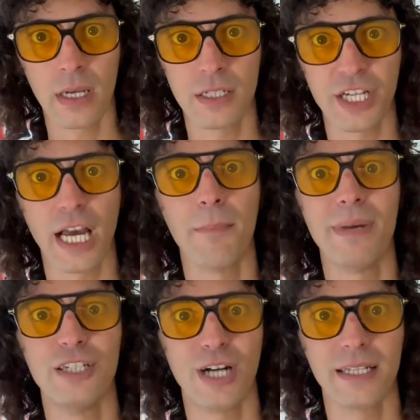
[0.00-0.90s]
Check out
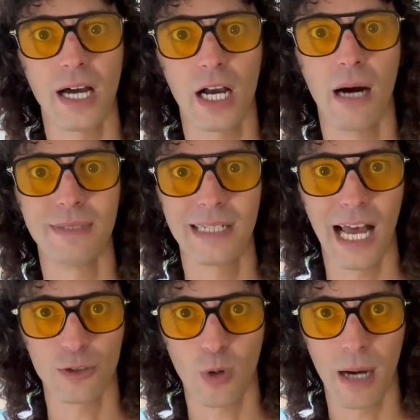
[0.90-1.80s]
patreon.com
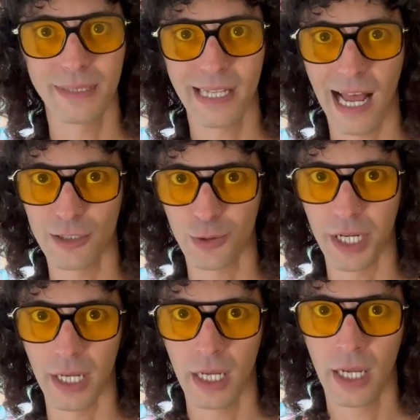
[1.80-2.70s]
slash
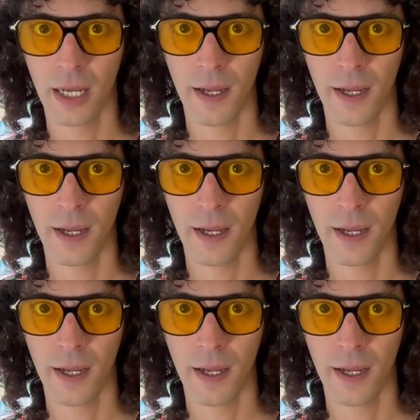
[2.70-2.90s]
robsadri.